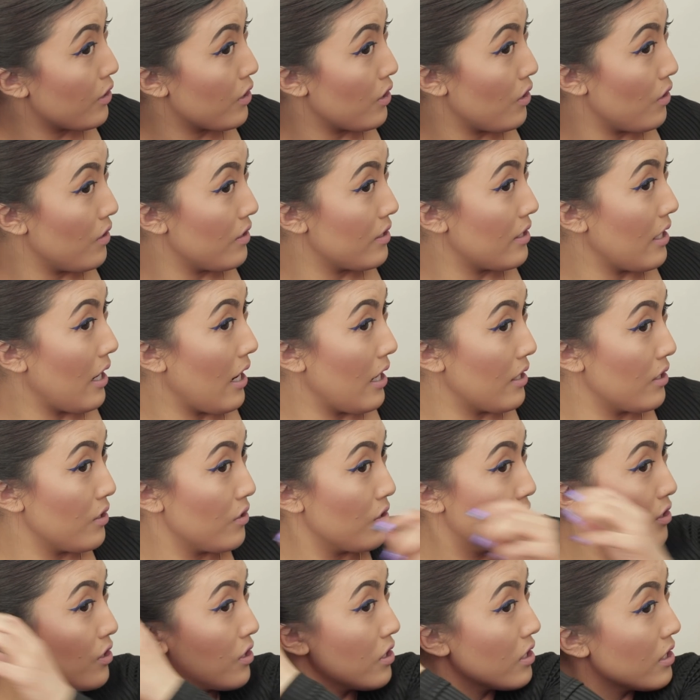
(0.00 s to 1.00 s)
sure that
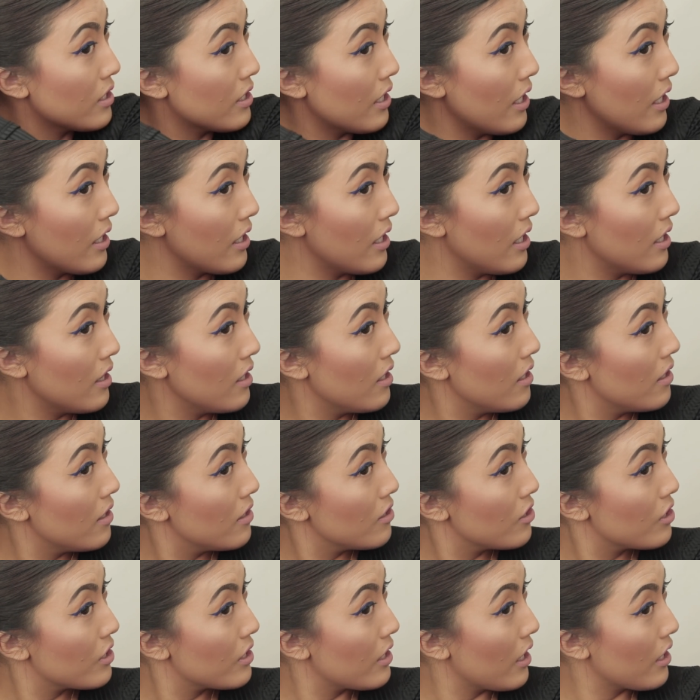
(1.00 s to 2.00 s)
you just take a
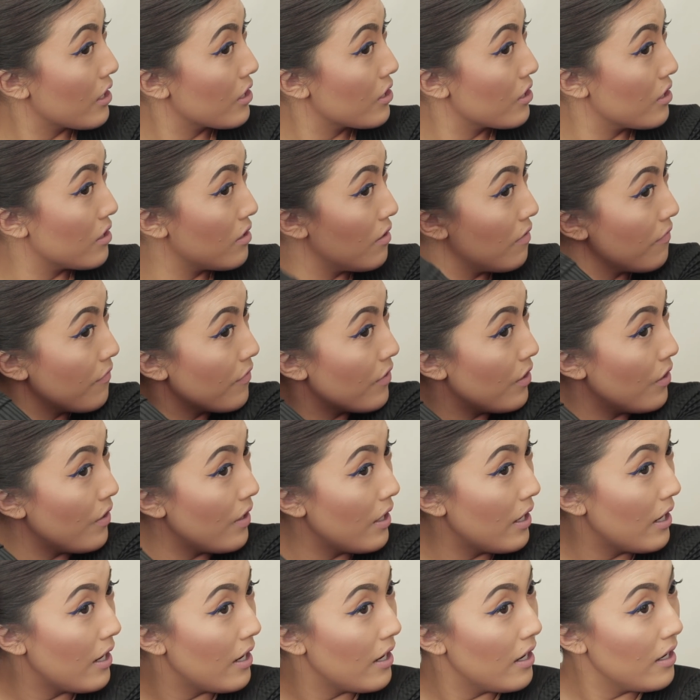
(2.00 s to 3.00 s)
little section of your
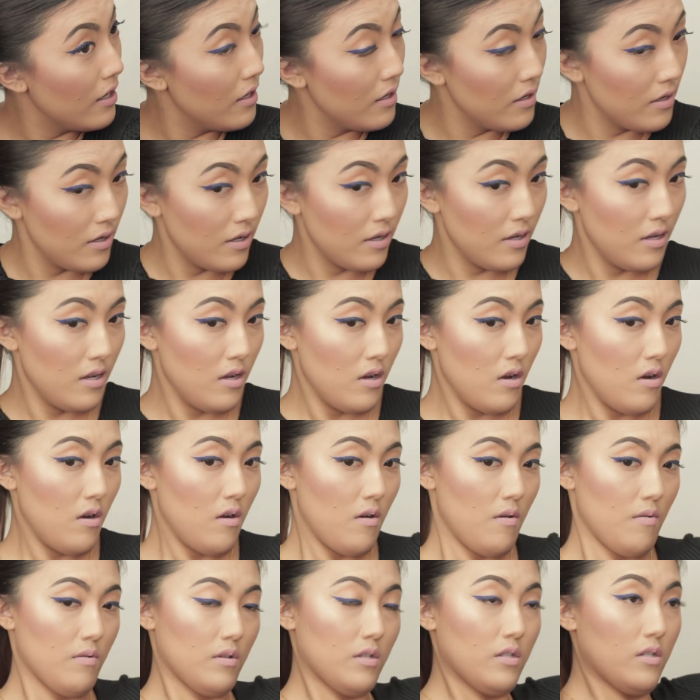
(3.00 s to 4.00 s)
hair,
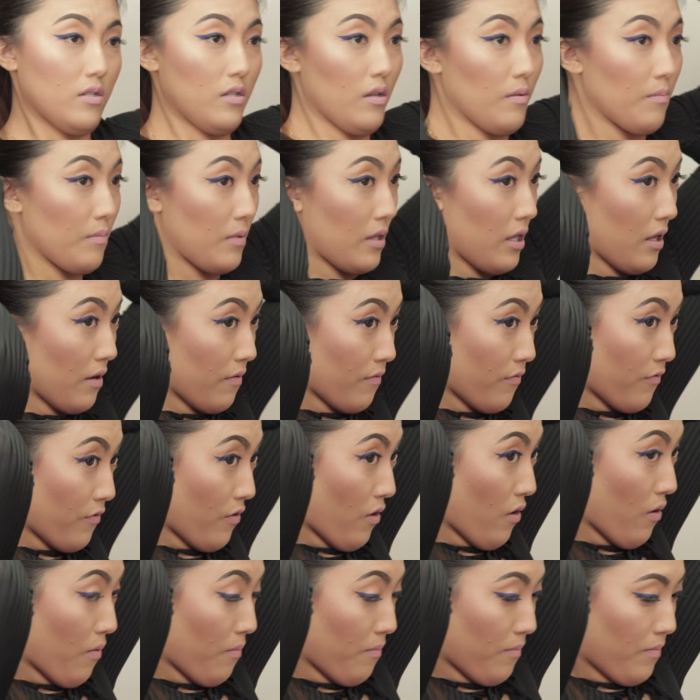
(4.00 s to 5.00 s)
something
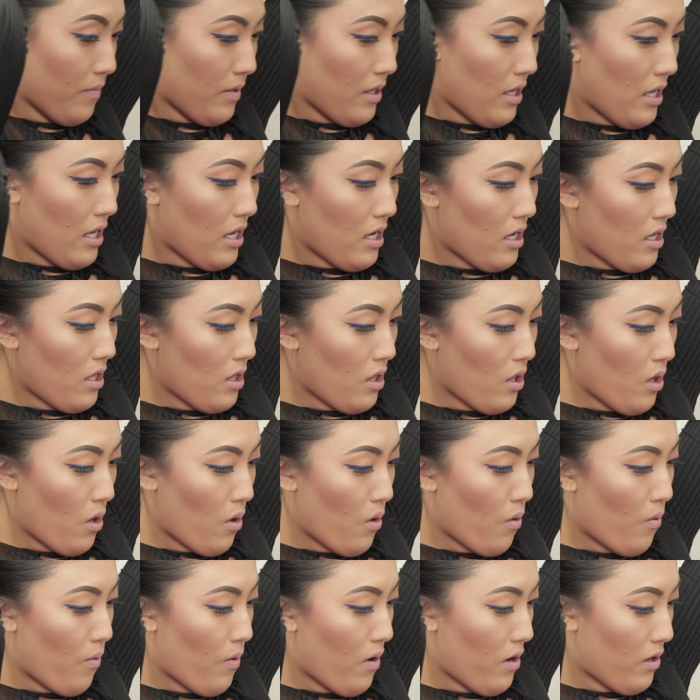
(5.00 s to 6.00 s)
from the
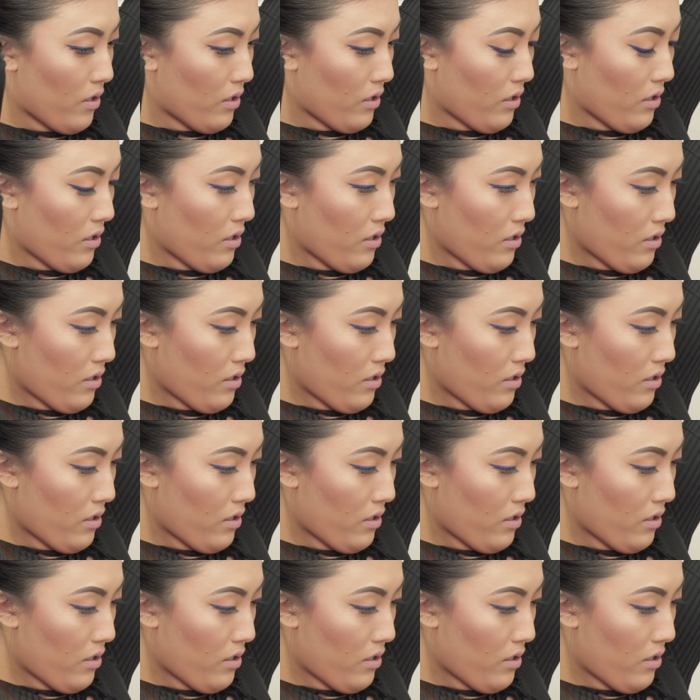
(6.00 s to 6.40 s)
lower